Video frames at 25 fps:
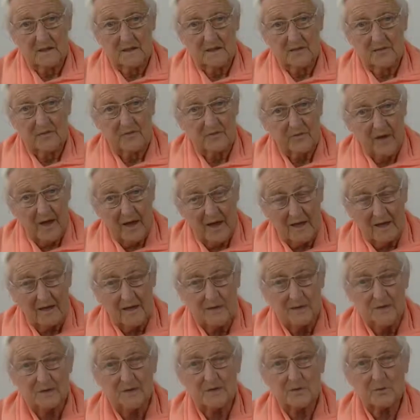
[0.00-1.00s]
the
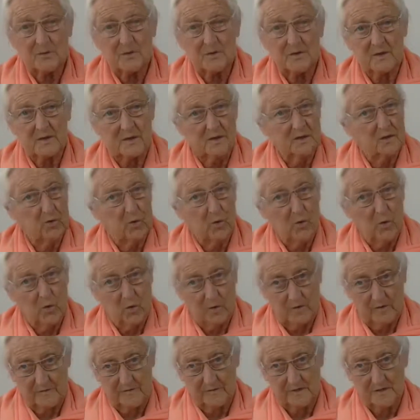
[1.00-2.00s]
violence within
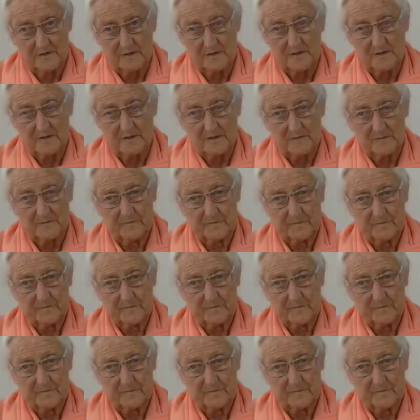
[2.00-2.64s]
all of us,